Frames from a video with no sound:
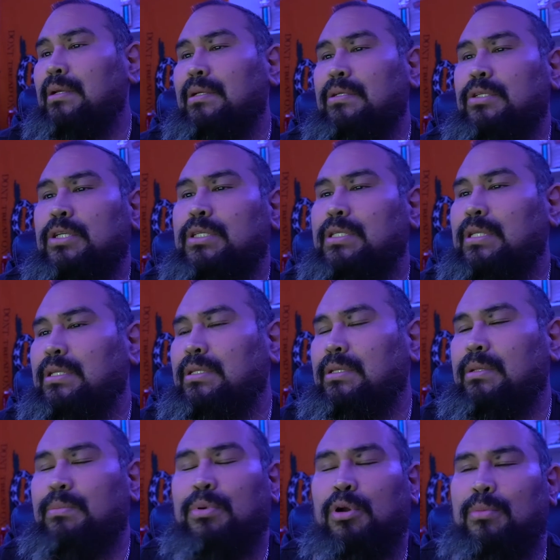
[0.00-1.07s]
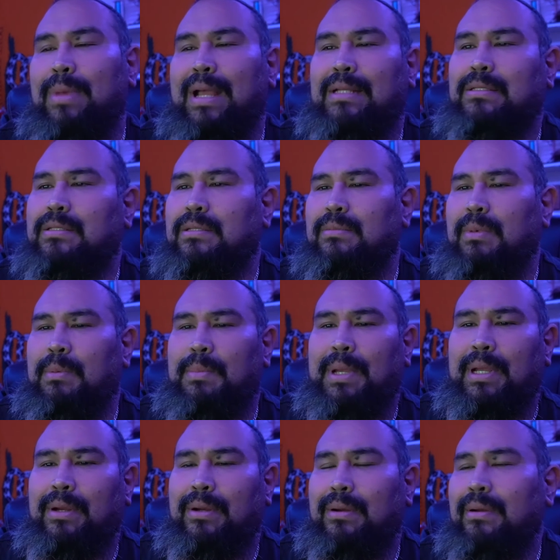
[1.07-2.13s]
just the Pro Max is a little bit
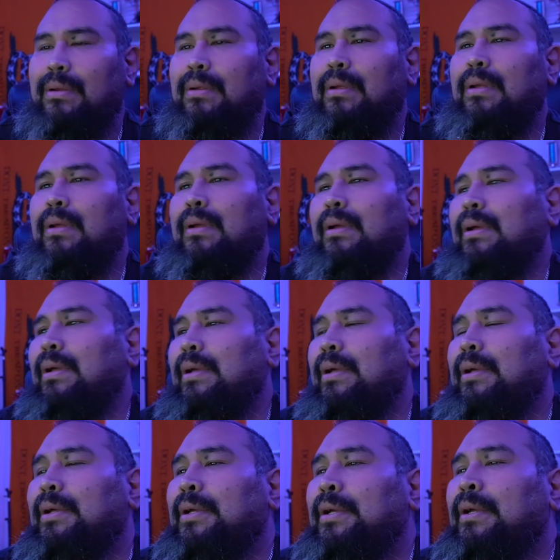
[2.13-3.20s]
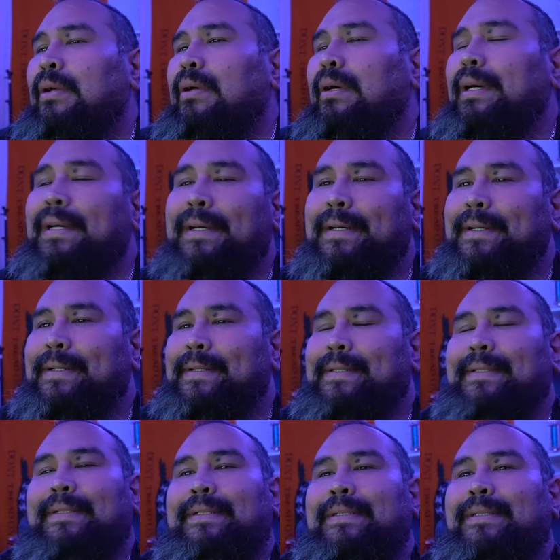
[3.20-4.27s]
bigger.
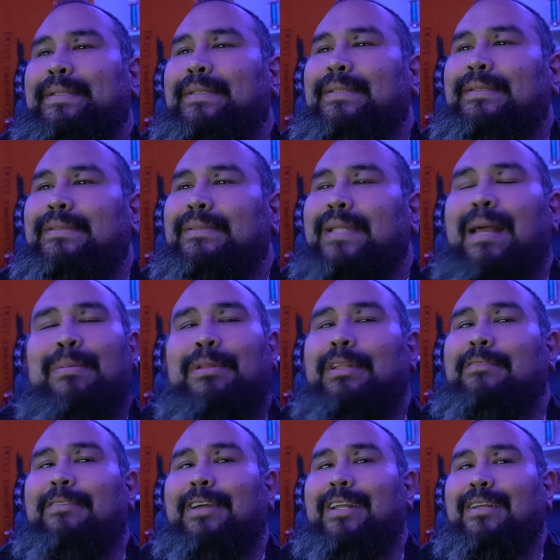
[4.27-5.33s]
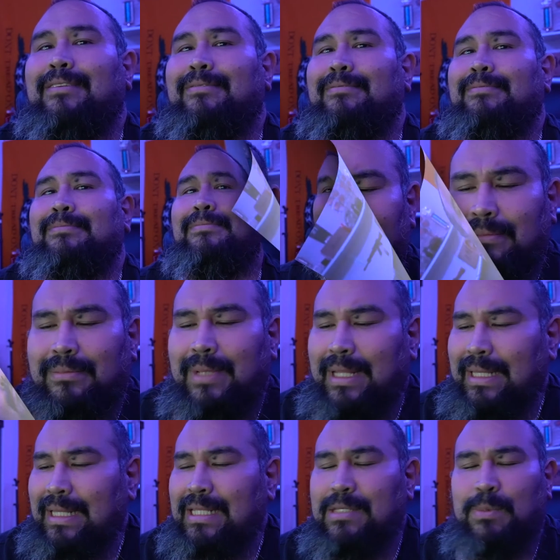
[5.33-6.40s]
I believe
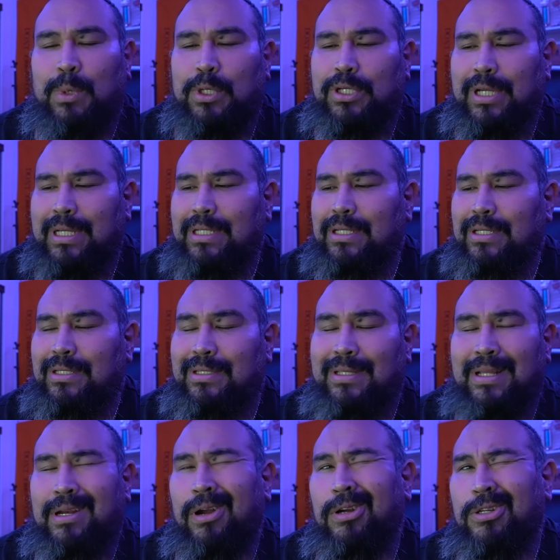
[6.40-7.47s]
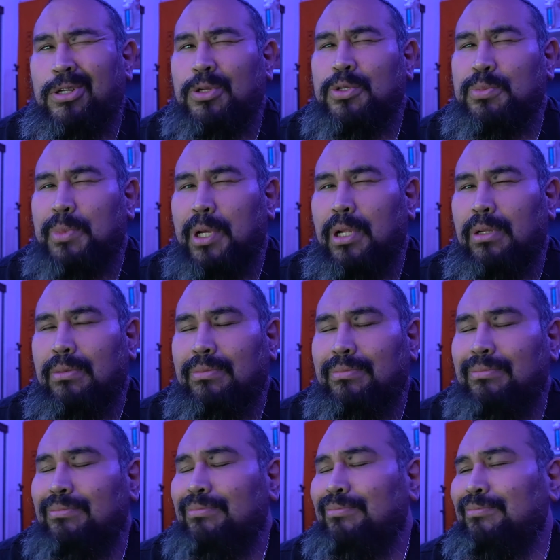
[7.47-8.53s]
in these small changes that aren't so small
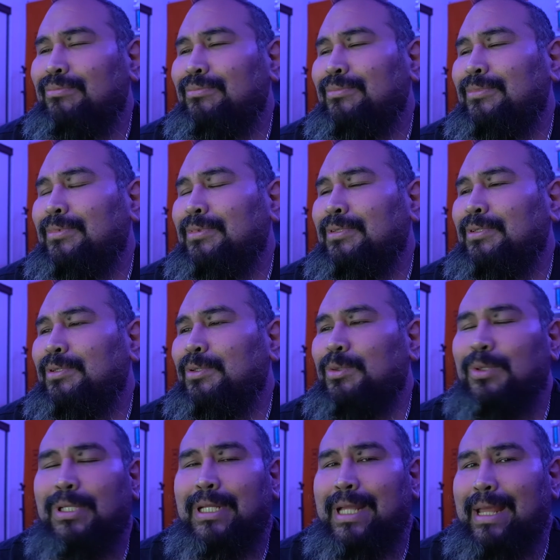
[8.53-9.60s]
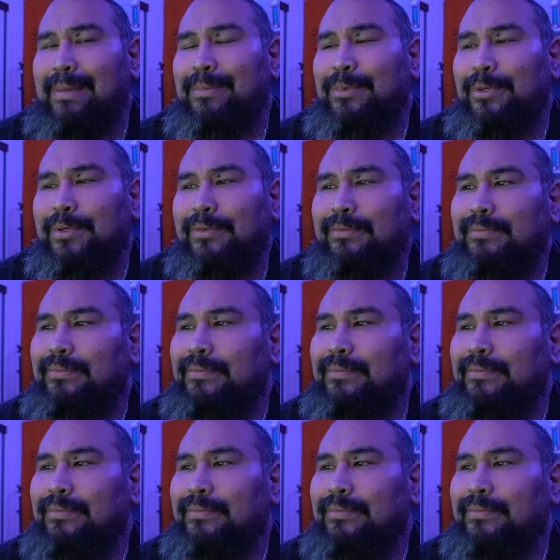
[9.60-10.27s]
really came through.